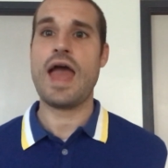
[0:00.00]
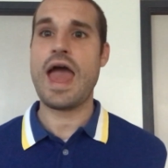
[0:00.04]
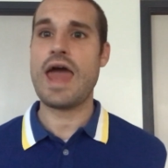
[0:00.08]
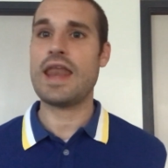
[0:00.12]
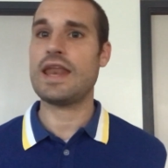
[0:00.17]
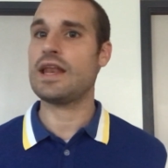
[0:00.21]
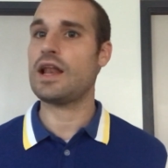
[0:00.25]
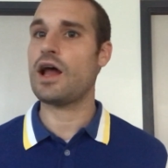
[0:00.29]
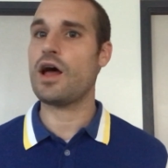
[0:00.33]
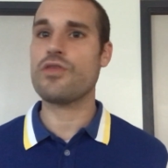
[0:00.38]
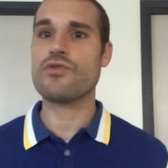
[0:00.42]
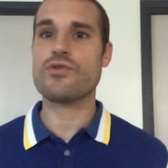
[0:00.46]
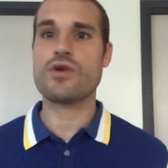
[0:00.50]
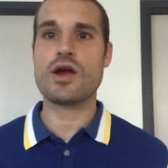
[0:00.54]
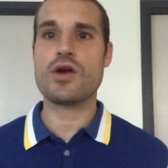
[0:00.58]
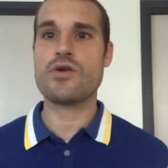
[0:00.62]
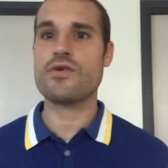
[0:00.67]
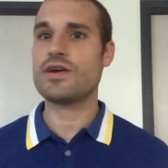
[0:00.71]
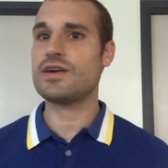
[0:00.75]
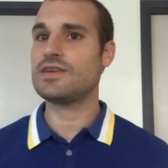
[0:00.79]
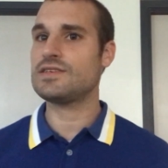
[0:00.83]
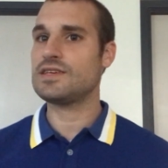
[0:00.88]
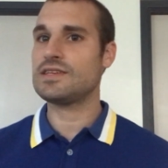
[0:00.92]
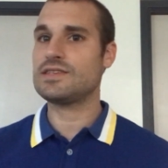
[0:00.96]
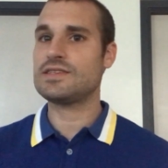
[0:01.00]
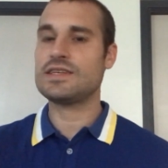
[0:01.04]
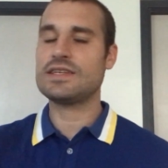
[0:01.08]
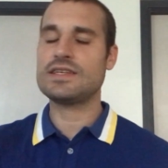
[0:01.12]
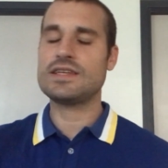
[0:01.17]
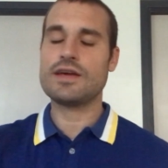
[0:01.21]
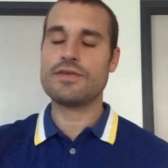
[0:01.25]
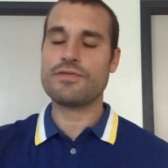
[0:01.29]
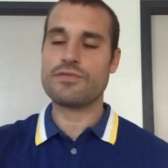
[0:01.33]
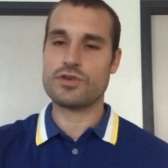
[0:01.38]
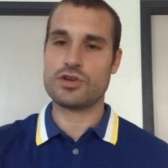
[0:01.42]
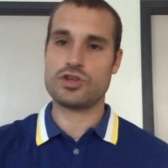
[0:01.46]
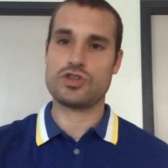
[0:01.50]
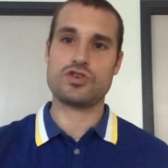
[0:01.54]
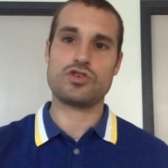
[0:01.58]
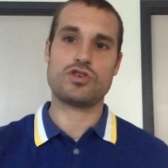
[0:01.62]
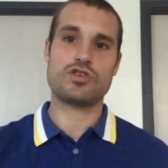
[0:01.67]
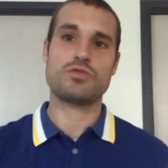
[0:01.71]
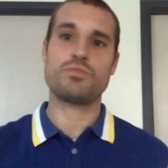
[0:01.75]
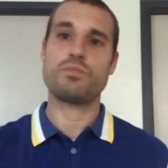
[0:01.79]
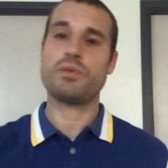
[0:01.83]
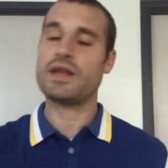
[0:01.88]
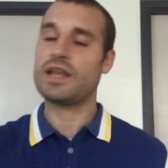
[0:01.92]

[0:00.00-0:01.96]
And in other areas, it's a different church.